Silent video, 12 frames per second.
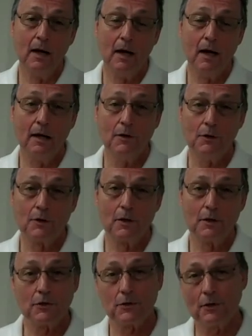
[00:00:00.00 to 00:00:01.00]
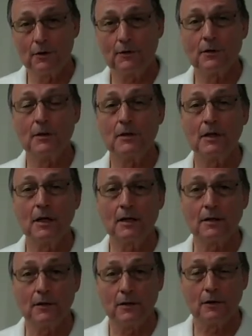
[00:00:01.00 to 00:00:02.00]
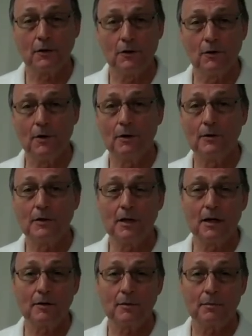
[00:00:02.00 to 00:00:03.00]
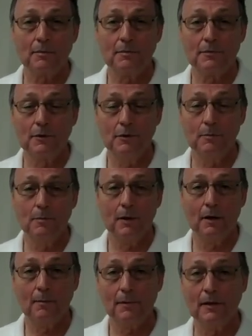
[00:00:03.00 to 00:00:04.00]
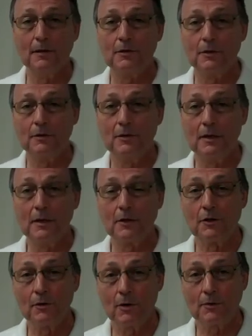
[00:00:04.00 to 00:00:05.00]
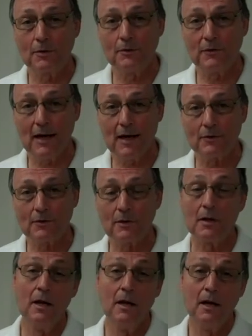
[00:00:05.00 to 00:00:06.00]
uh, you can insert the, detect, the Accuro detector tube pump into the uh, Curo 2000